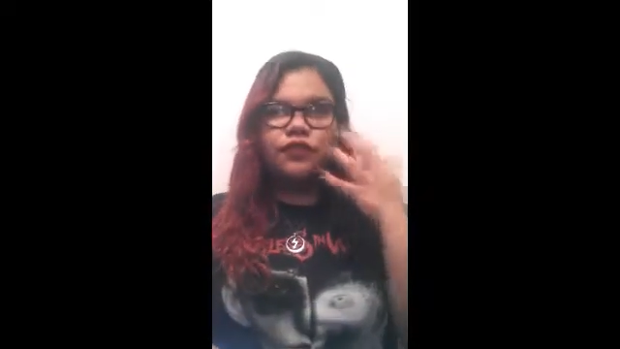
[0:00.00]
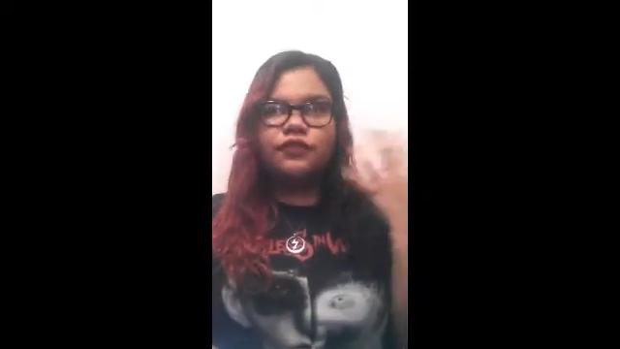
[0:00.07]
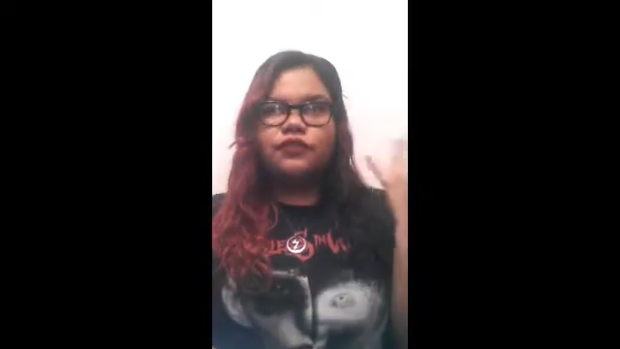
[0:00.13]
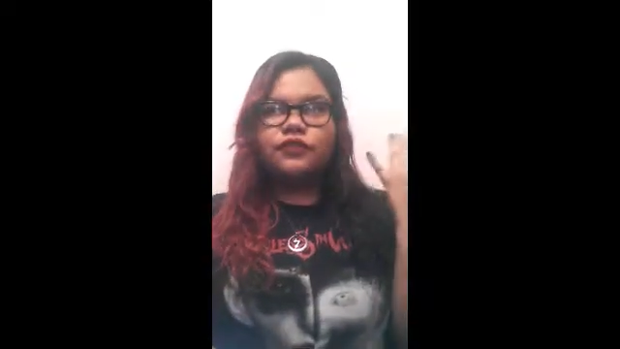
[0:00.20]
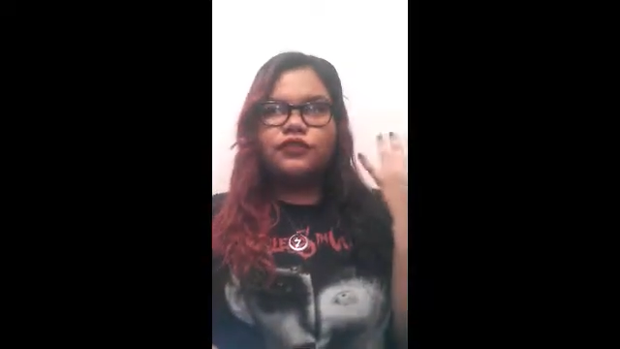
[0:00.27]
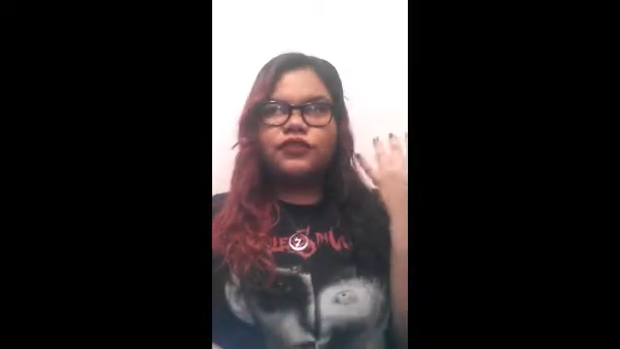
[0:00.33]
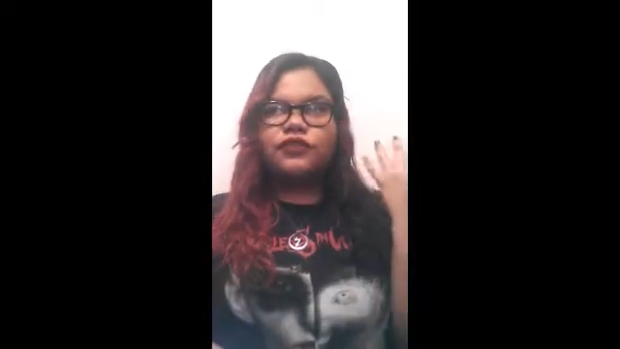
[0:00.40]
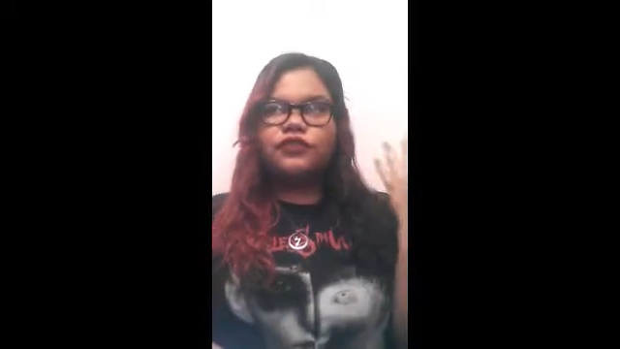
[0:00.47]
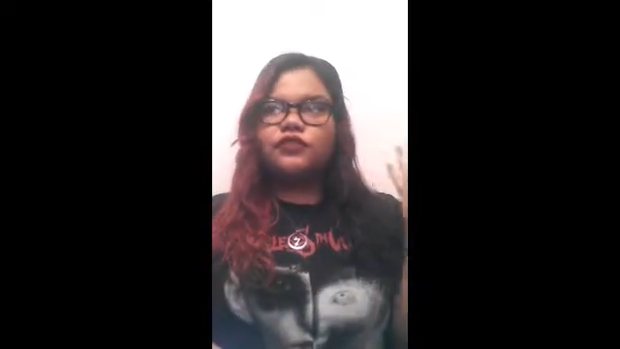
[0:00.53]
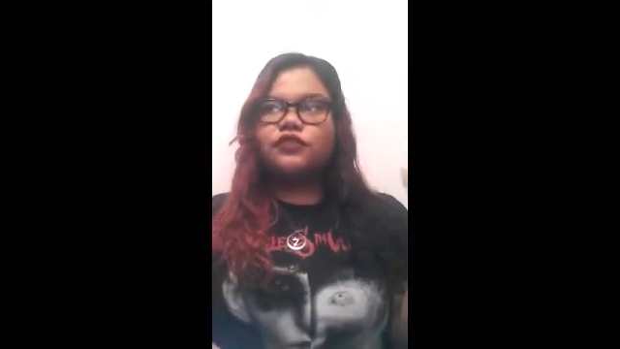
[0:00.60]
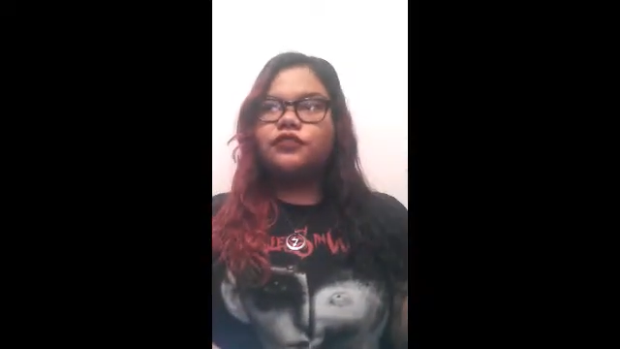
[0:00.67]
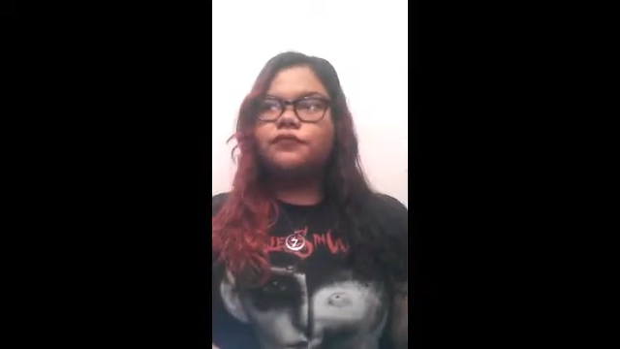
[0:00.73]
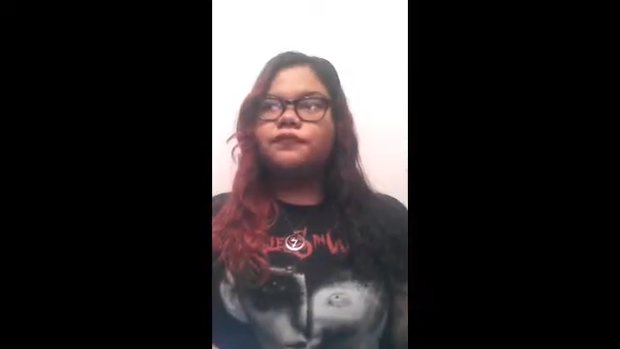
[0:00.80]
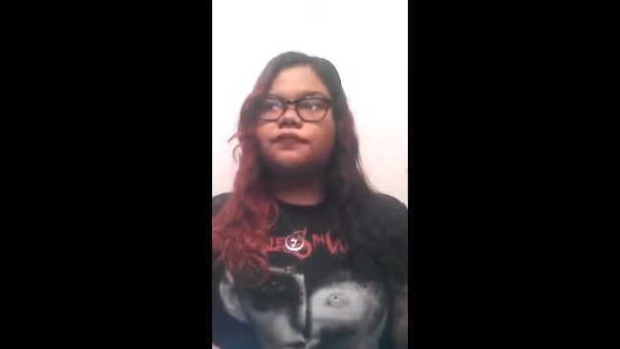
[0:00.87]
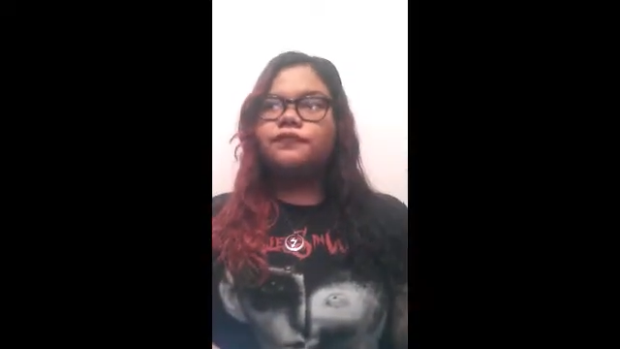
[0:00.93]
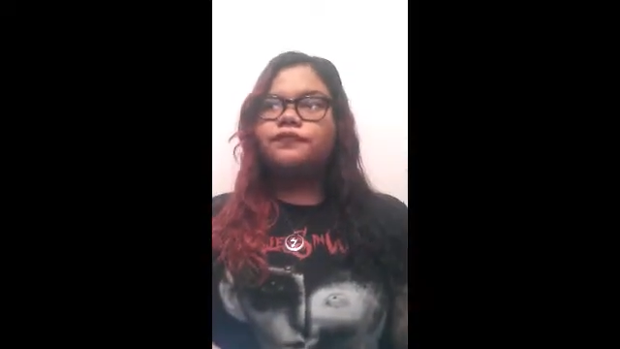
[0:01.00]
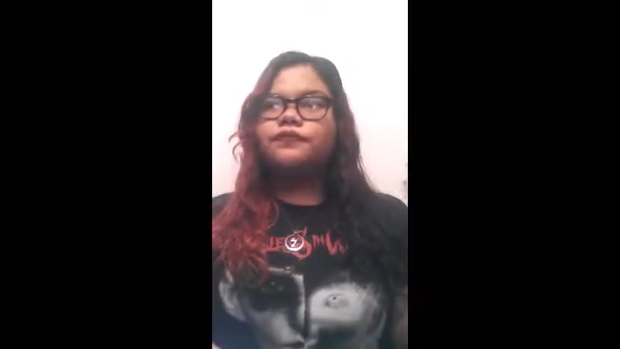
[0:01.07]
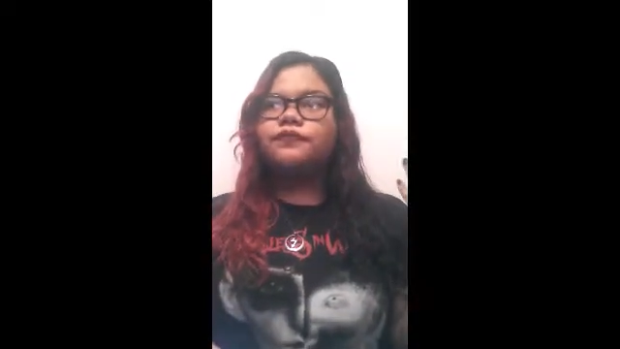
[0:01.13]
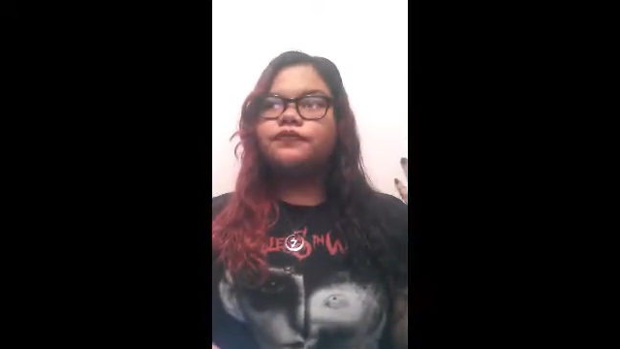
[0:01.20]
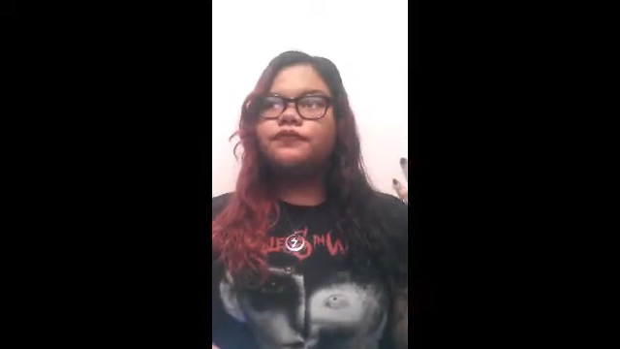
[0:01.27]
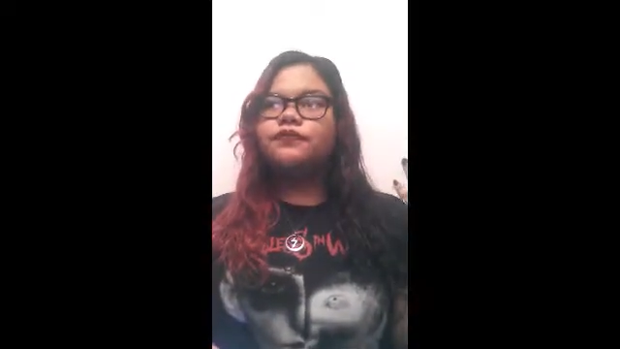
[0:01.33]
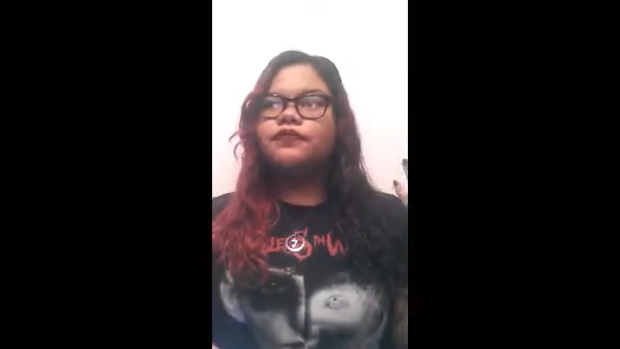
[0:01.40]
and it was just,
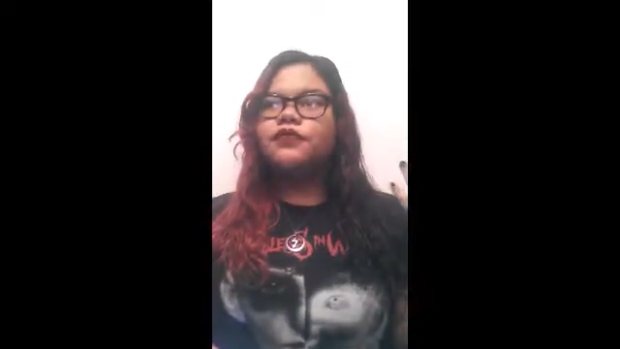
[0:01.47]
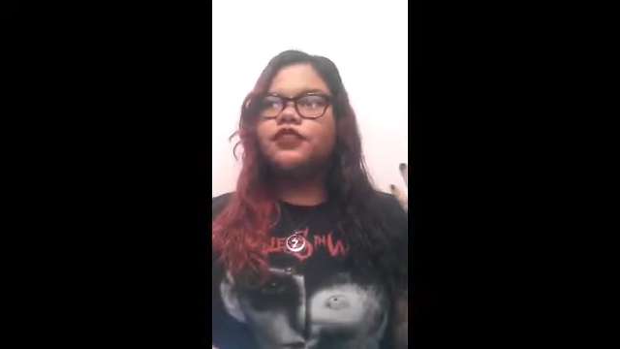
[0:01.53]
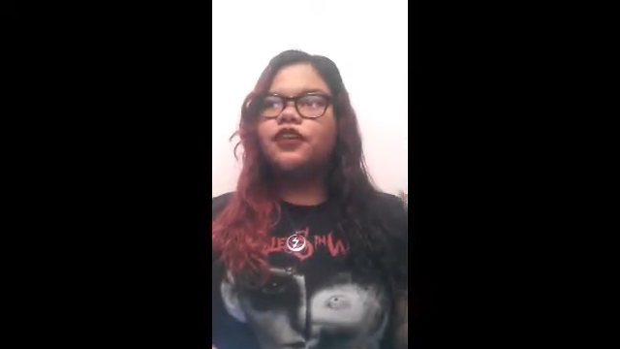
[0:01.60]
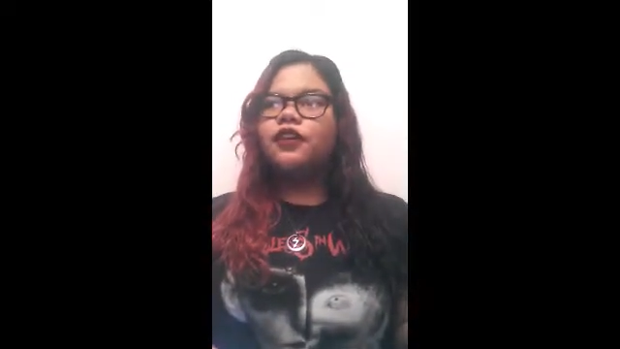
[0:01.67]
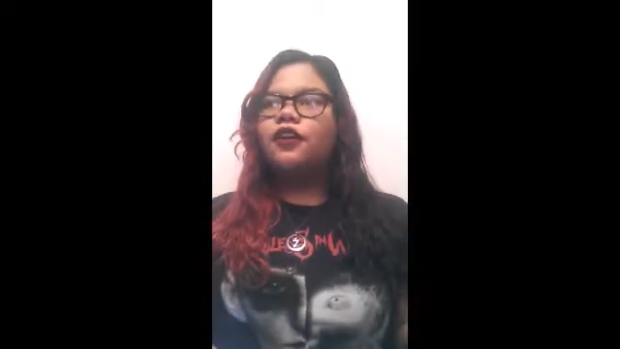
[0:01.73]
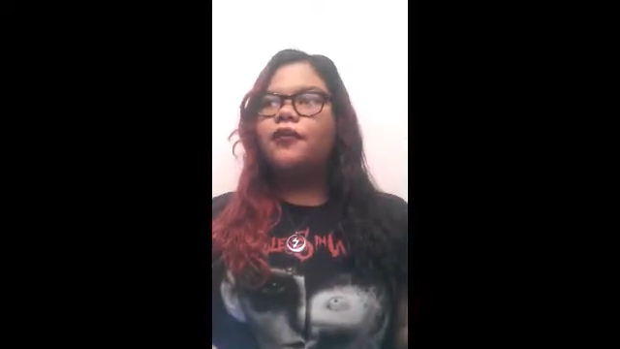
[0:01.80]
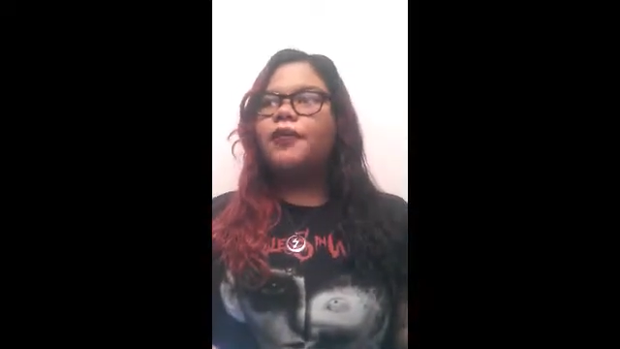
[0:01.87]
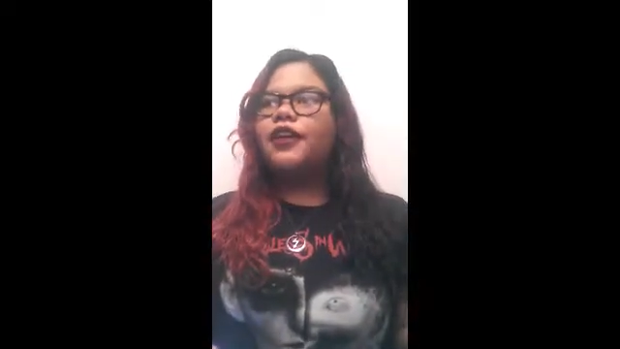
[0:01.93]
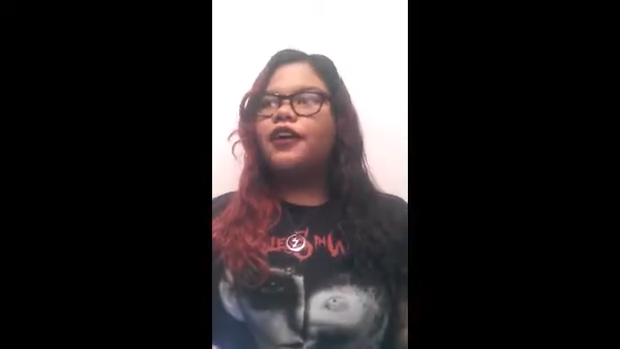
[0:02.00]
oh